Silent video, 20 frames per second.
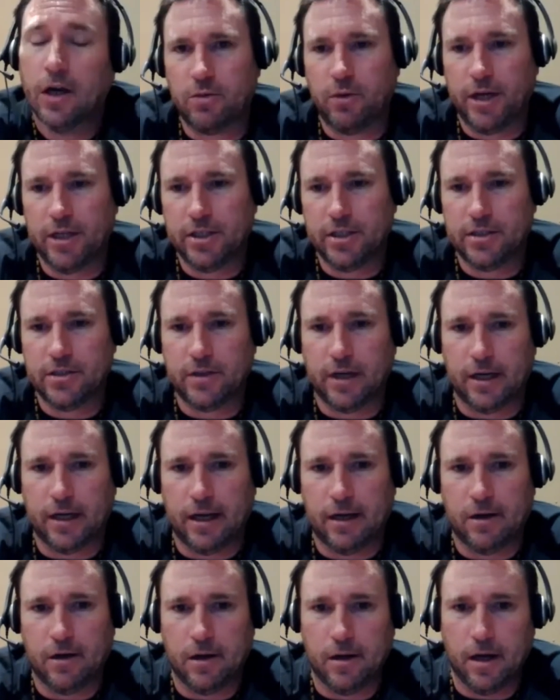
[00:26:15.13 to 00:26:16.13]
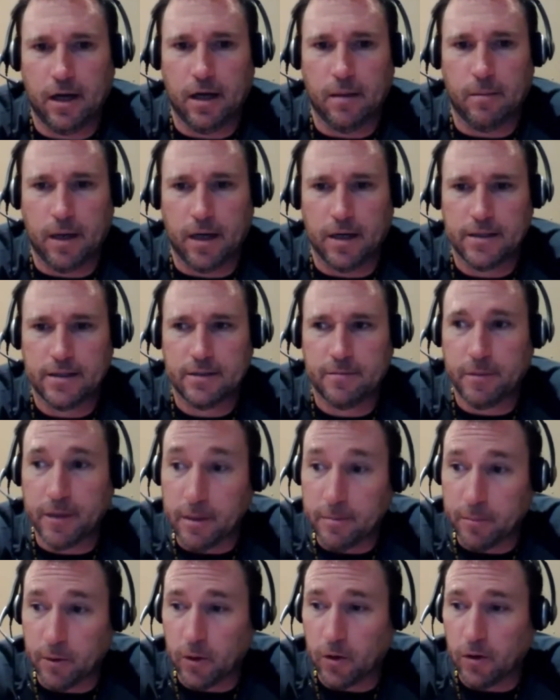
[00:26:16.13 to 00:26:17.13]
questions right now amongst
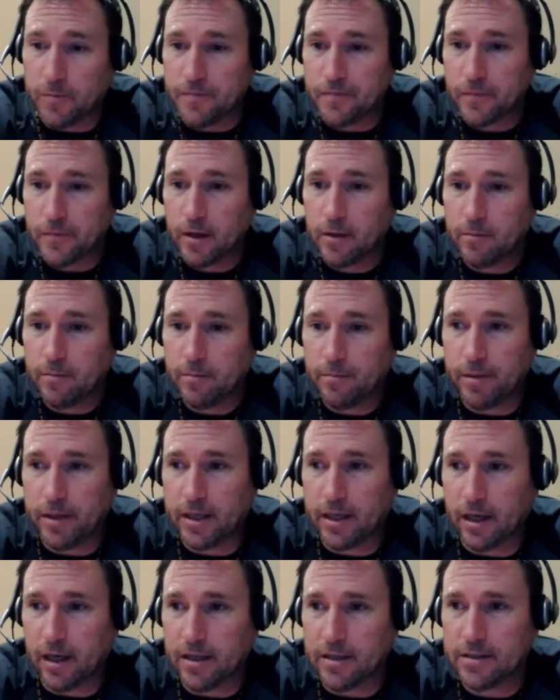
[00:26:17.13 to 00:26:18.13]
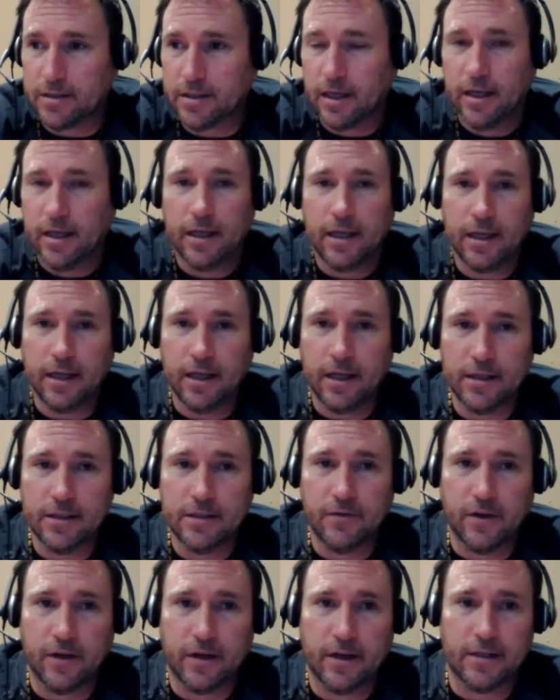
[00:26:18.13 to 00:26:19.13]
people, because it
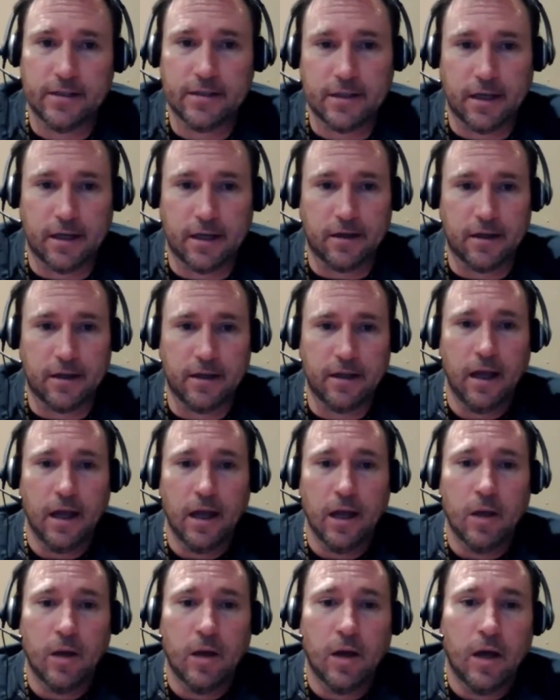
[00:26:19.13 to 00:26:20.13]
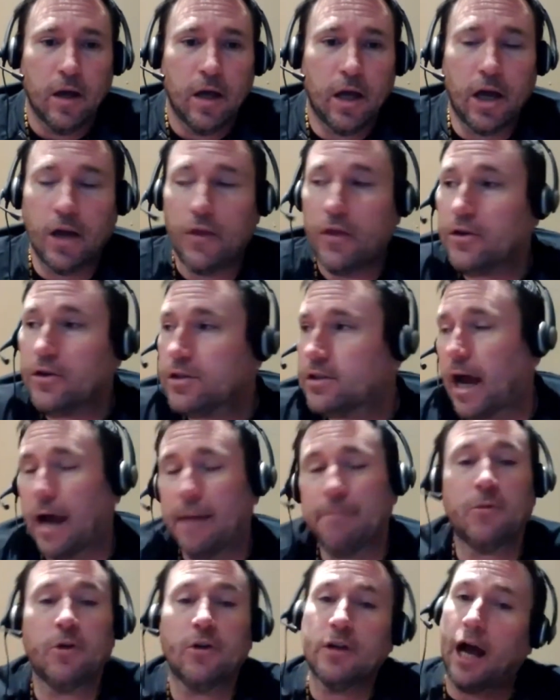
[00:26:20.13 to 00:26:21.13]
is very scary. And
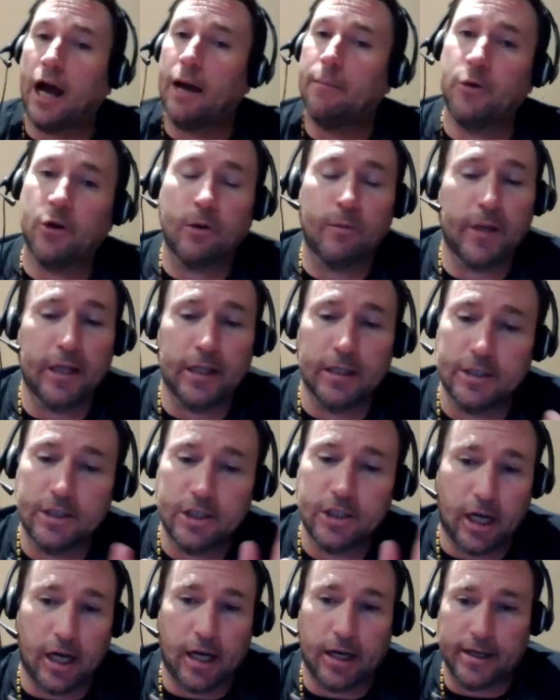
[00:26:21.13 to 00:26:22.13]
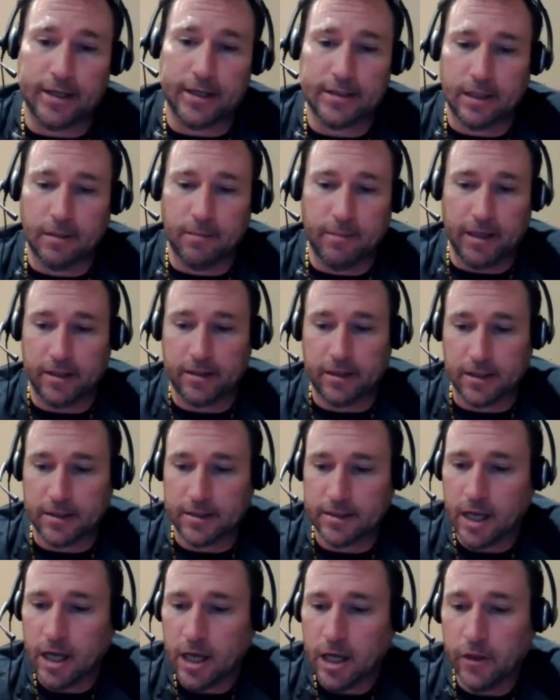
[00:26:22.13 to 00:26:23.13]
I'm gonna be legit honest about
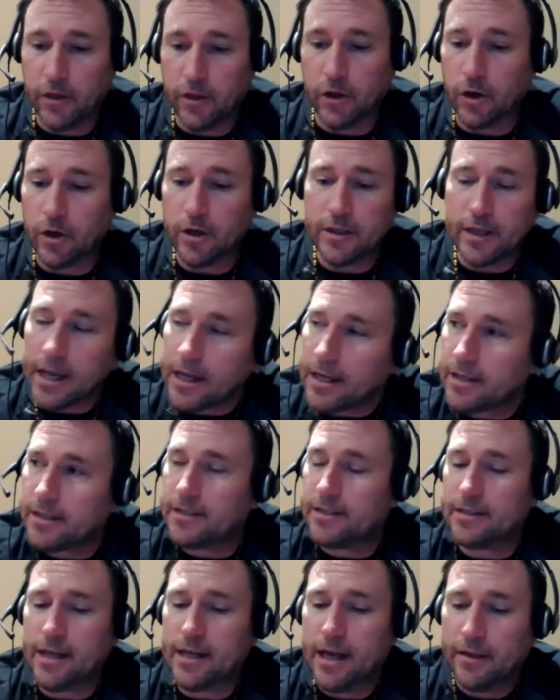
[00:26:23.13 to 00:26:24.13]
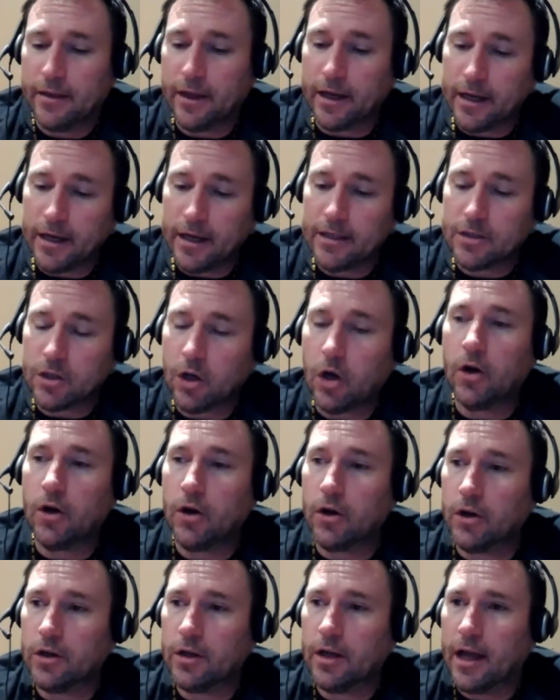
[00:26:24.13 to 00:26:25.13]
this. There are days that it is
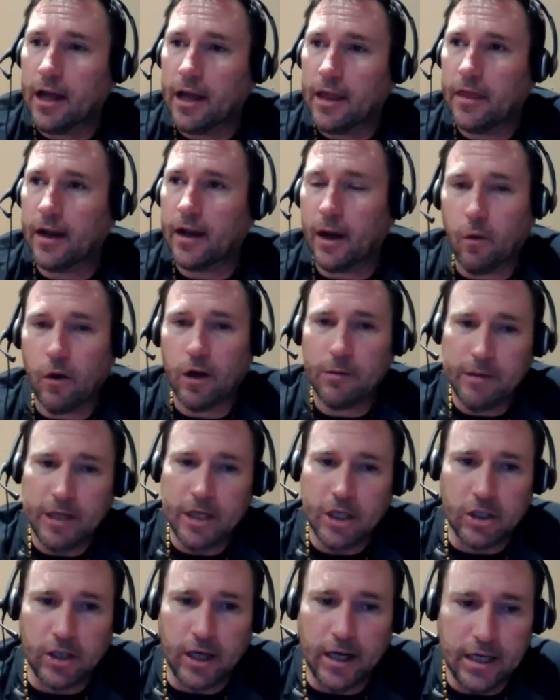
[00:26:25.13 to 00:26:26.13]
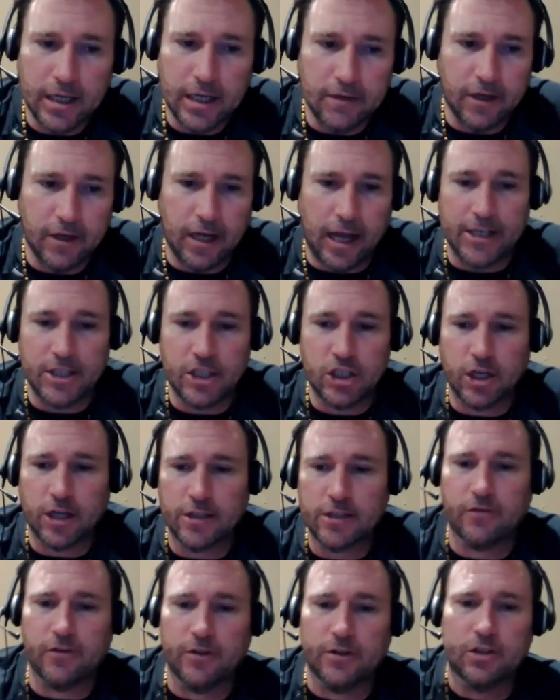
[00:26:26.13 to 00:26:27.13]
hard, that I want to be creative, and I
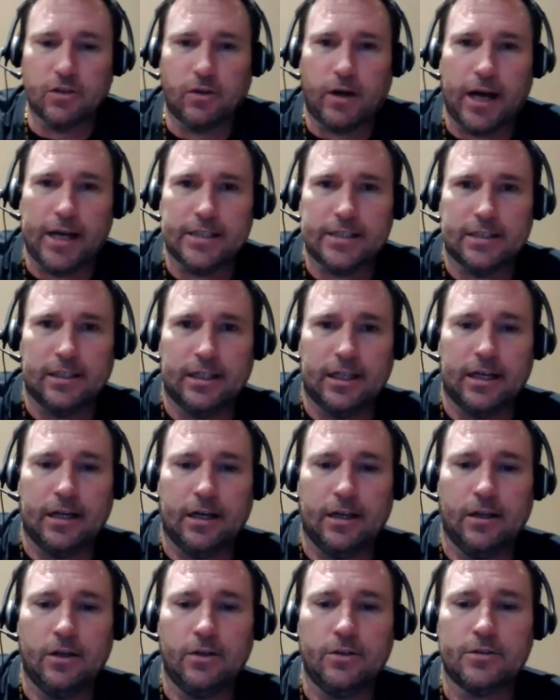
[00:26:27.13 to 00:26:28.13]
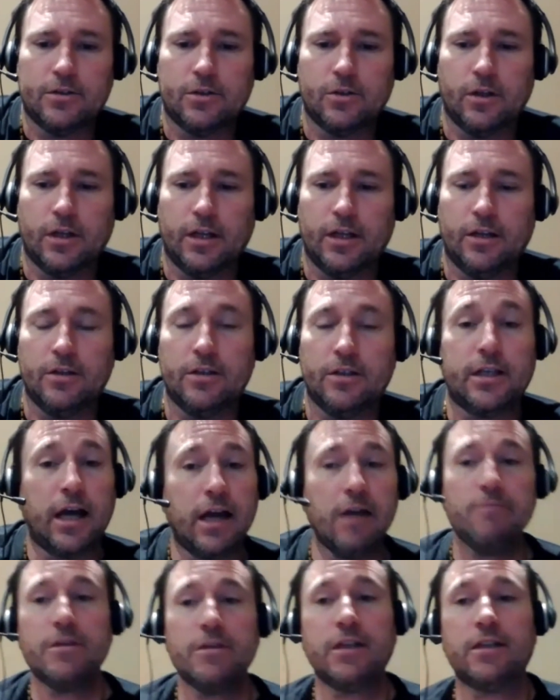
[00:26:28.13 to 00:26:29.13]
just feel so isolated and alone. So there's
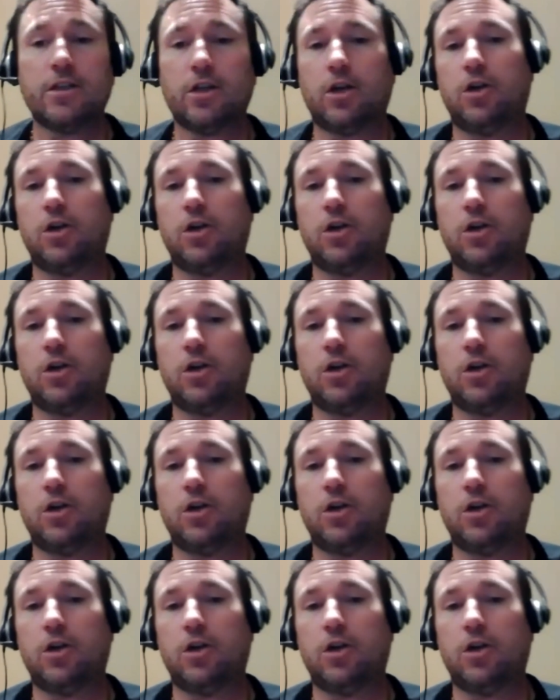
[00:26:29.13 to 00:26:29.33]
times that it's